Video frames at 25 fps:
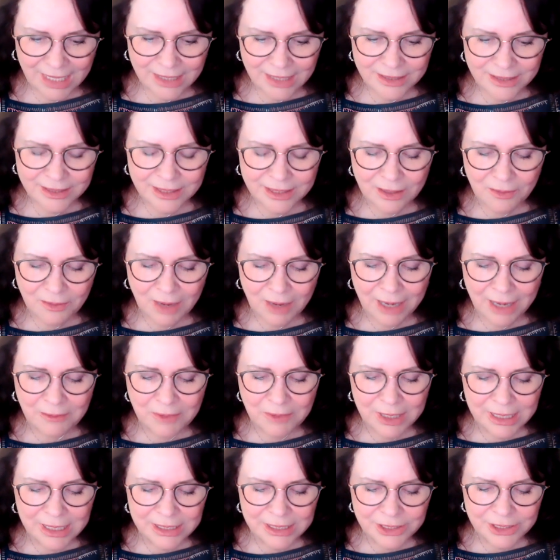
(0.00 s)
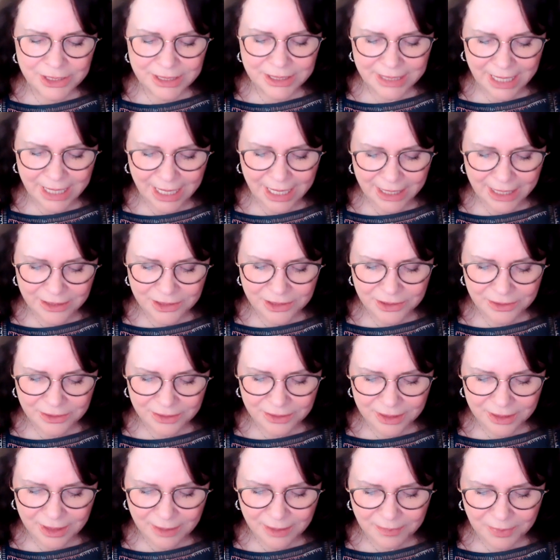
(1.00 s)
so i wanted just to
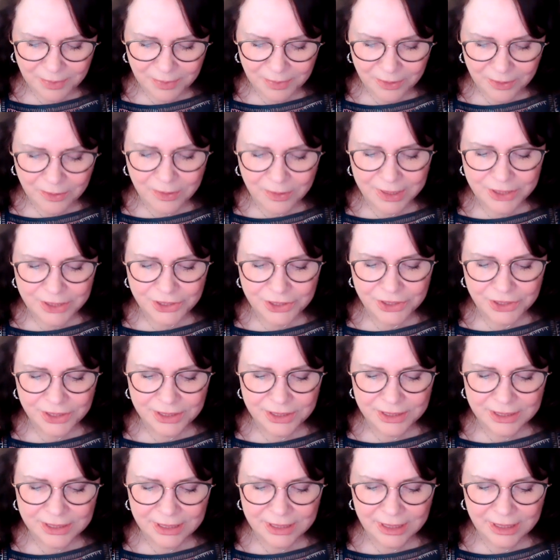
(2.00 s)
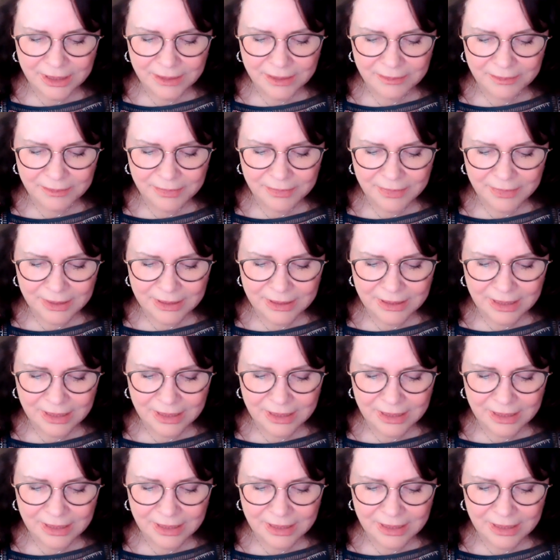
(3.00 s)
answer a couple of questions um,